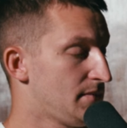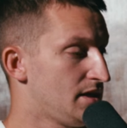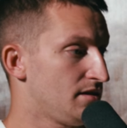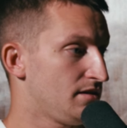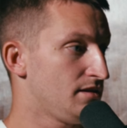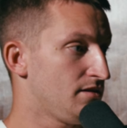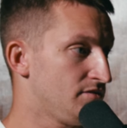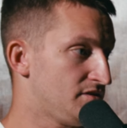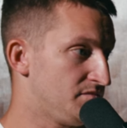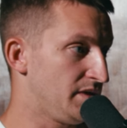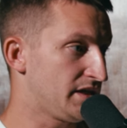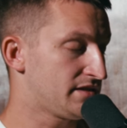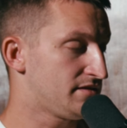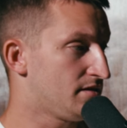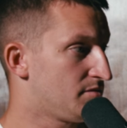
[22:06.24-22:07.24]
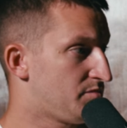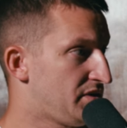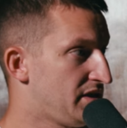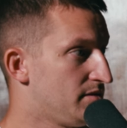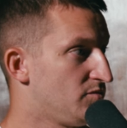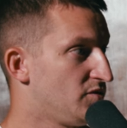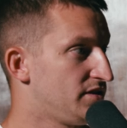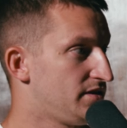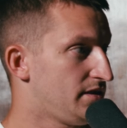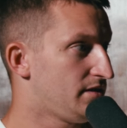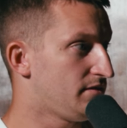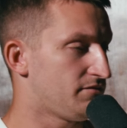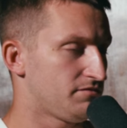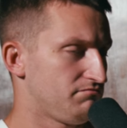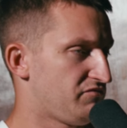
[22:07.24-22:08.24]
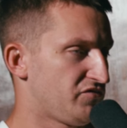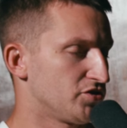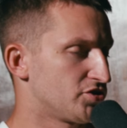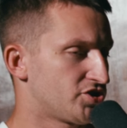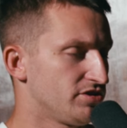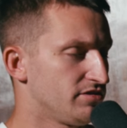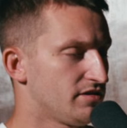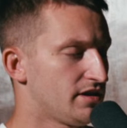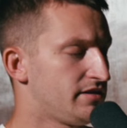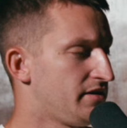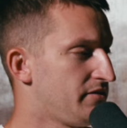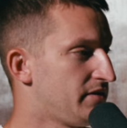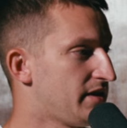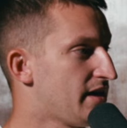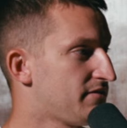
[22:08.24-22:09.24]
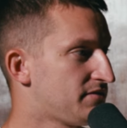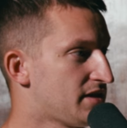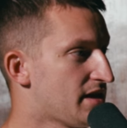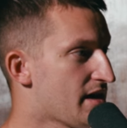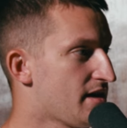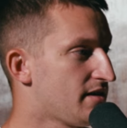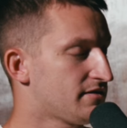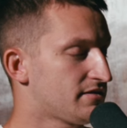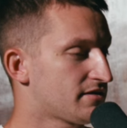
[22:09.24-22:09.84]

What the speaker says: that was mixed on a PM1D for sure. I don't even have to ask.